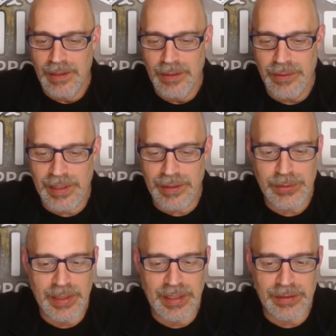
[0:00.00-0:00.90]
What else?
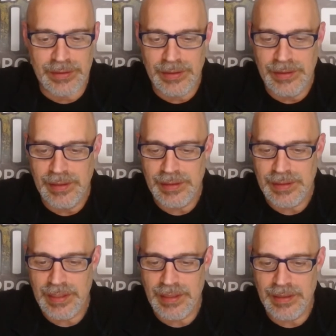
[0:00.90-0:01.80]
That's
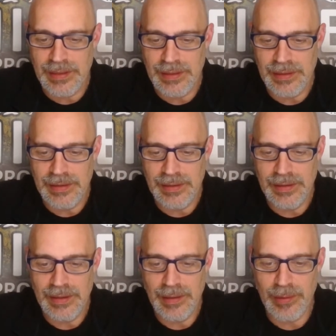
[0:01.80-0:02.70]
it.
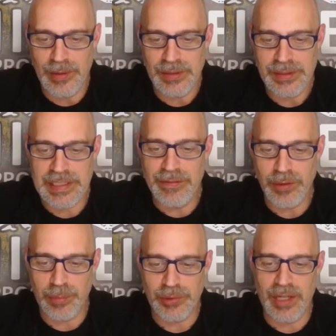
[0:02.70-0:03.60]
Stephen
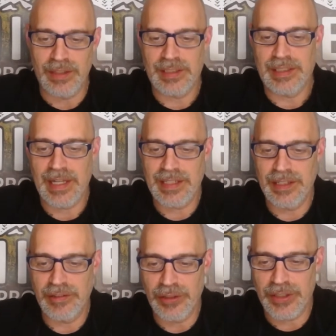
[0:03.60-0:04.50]
LeBlanc got here
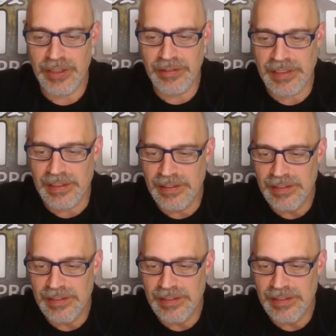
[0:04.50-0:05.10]
a little early.